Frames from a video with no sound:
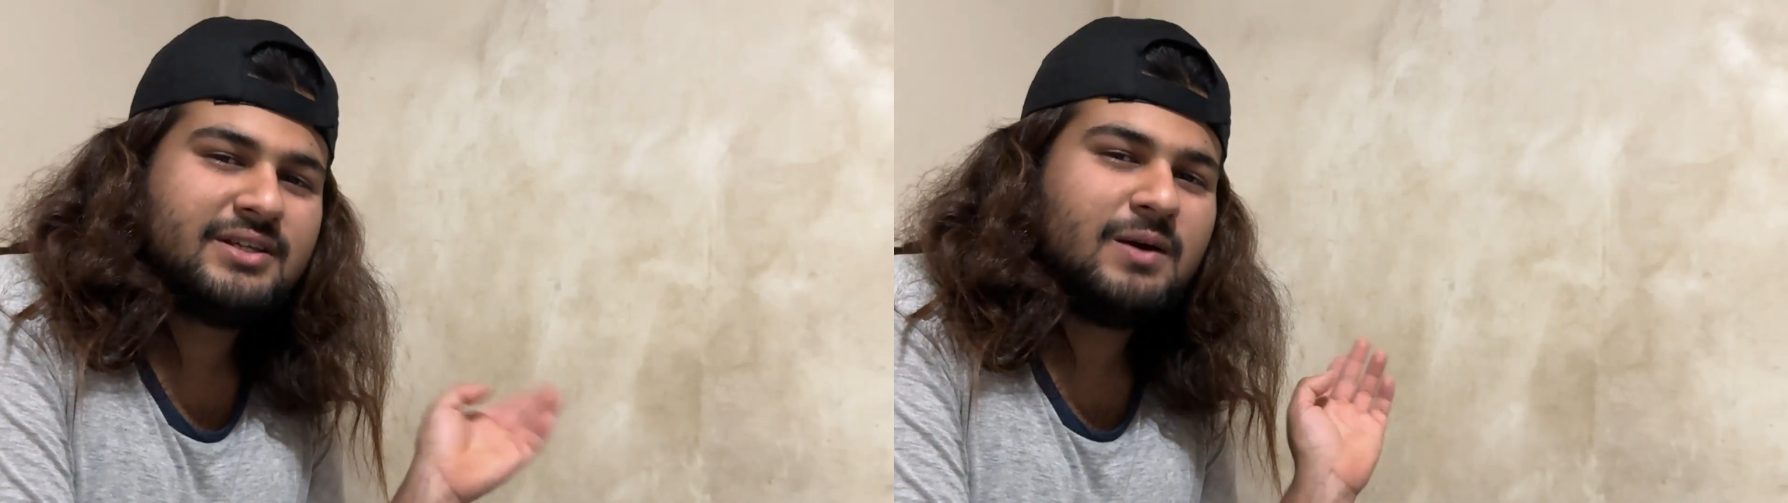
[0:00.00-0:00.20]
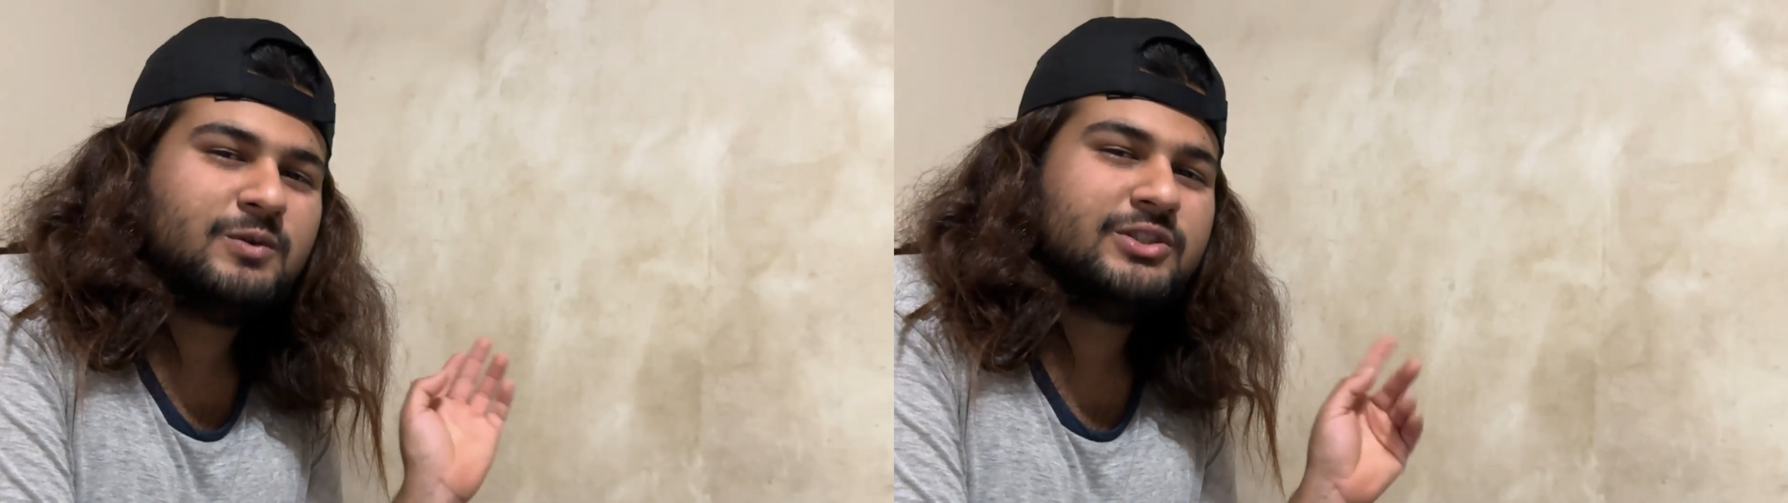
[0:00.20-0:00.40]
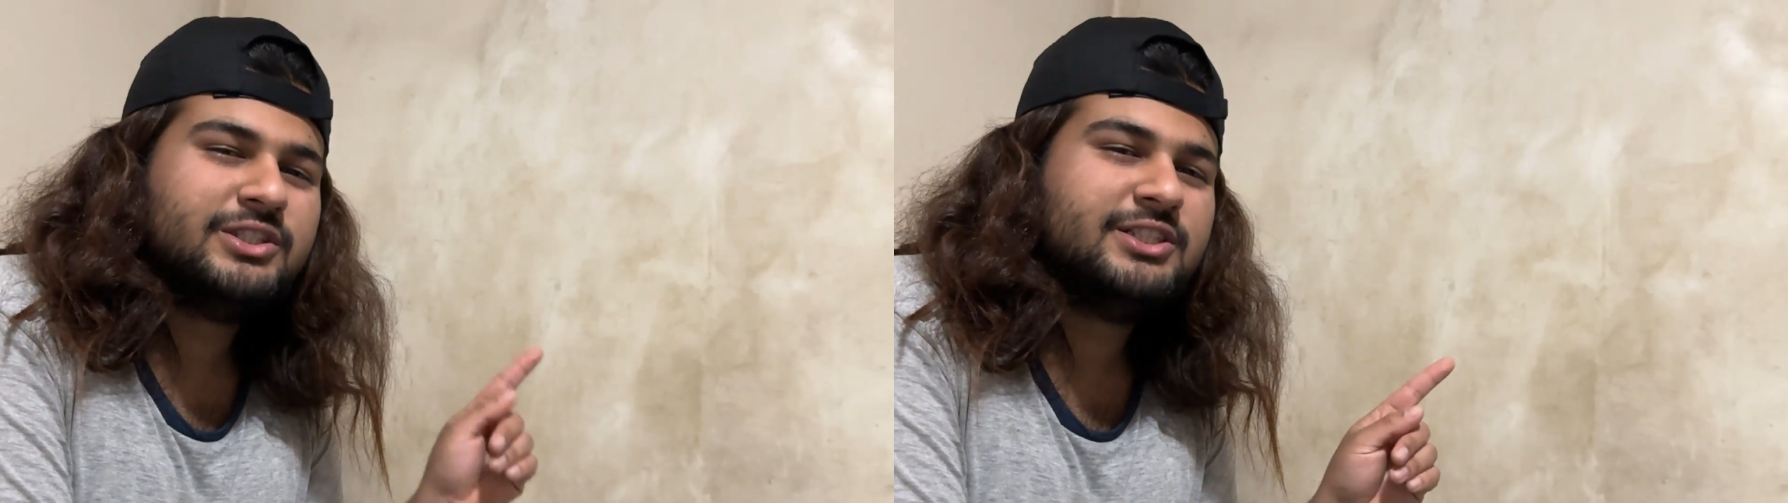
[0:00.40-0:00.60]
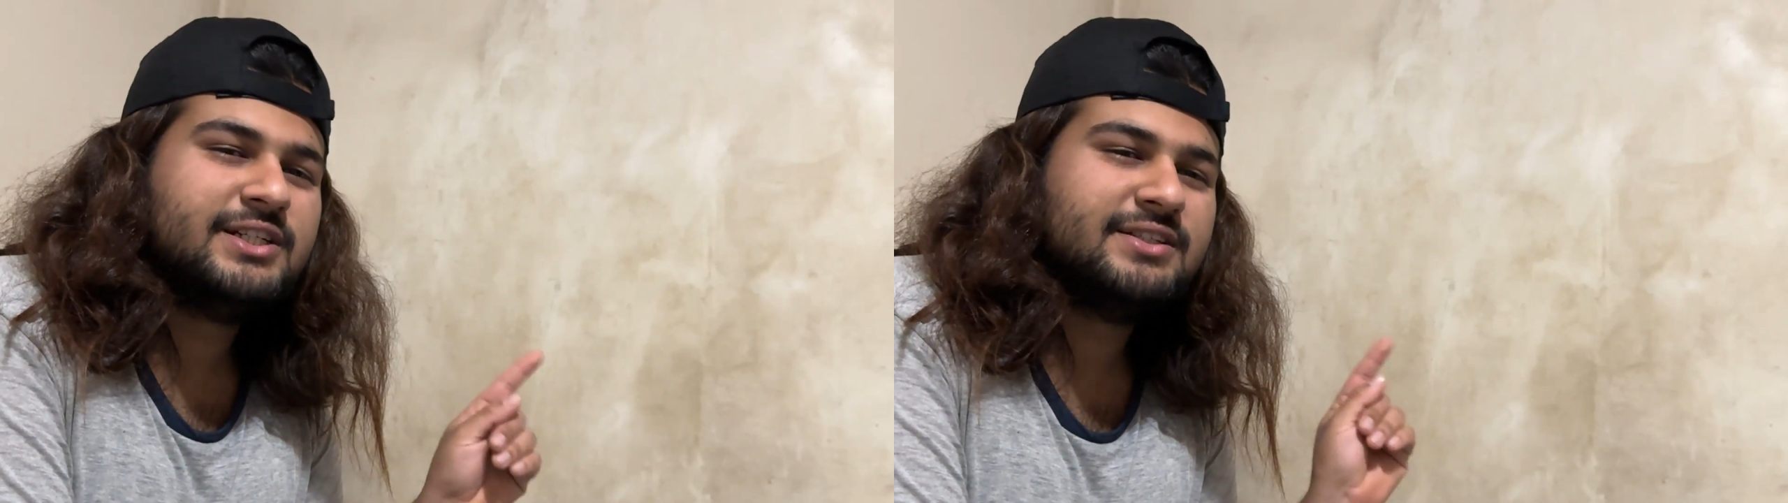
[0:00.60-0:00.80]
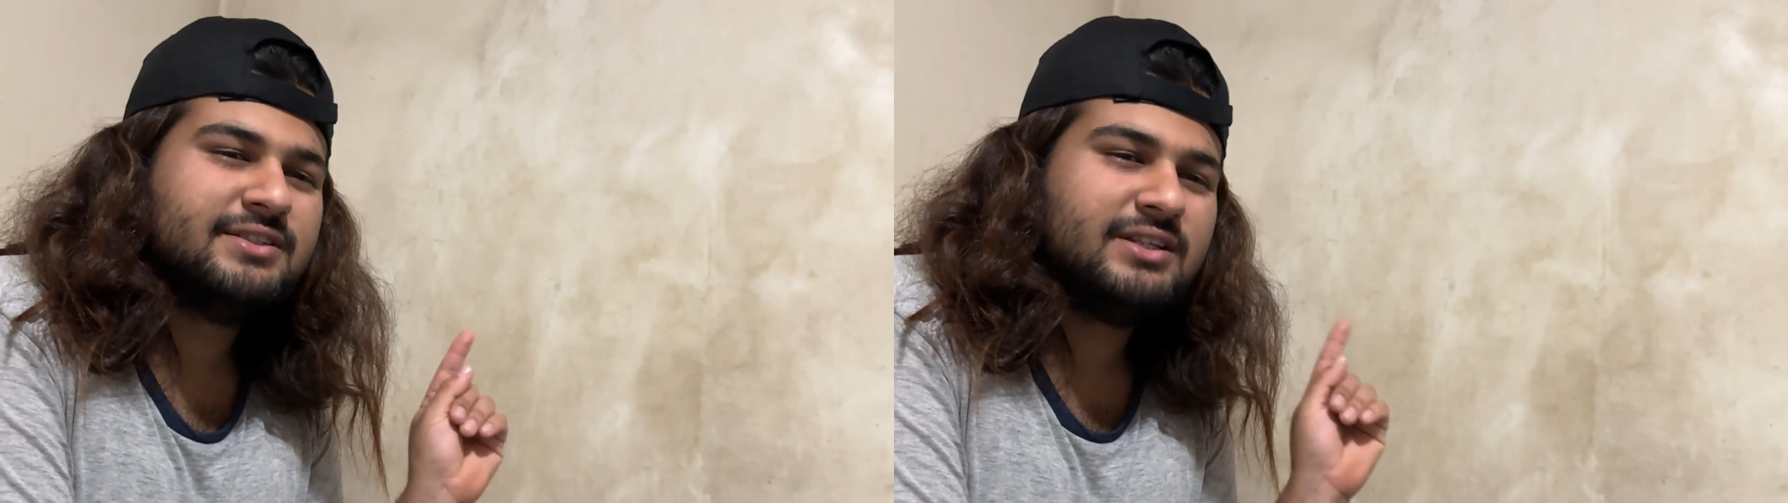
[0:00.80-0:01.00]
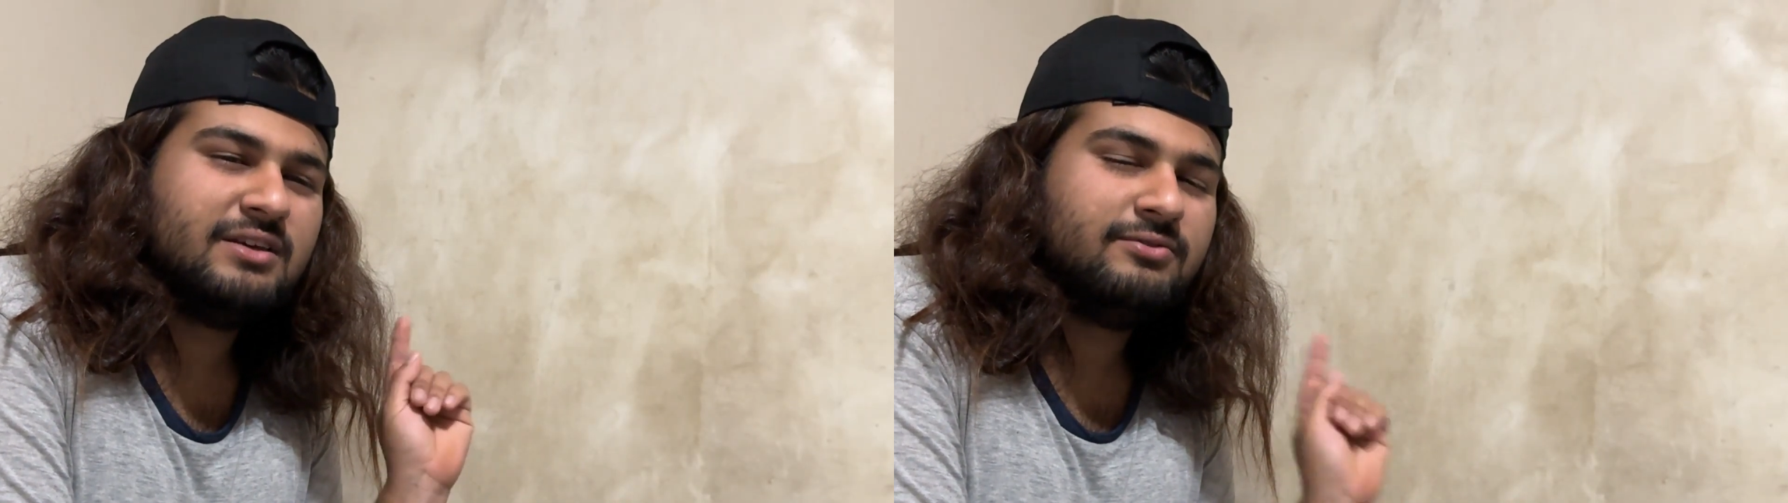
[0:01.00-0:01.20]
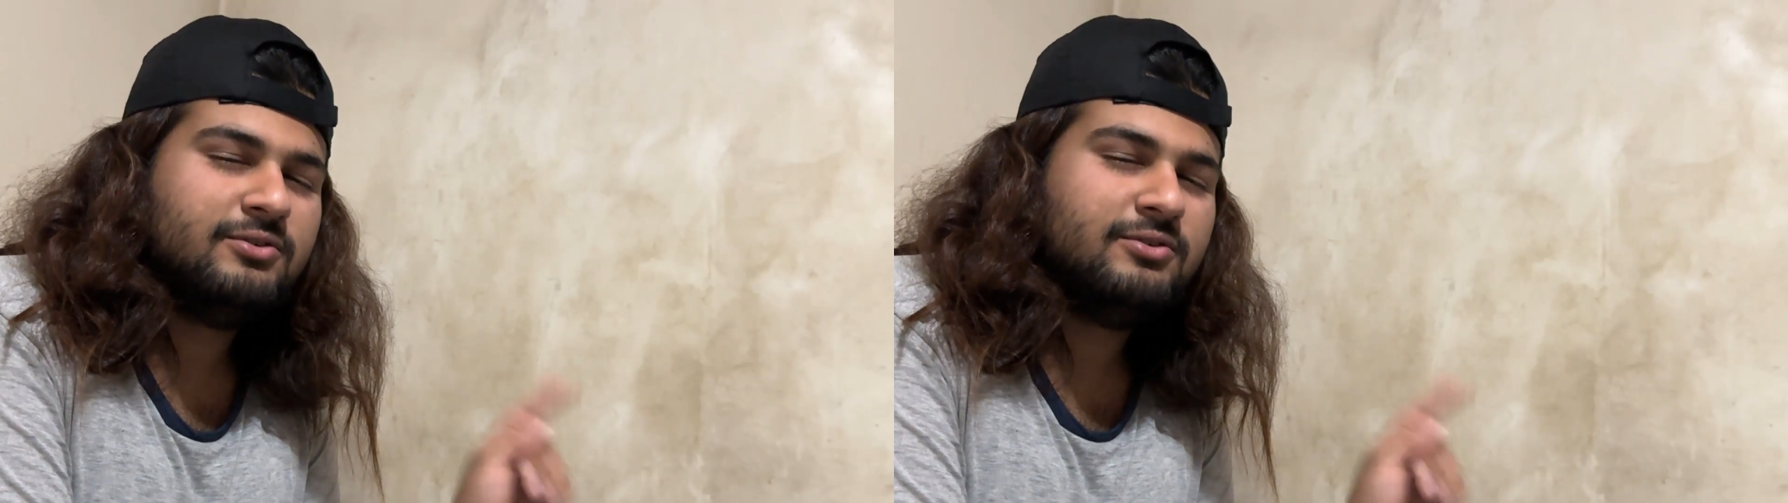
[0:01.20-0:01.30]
I would suggest if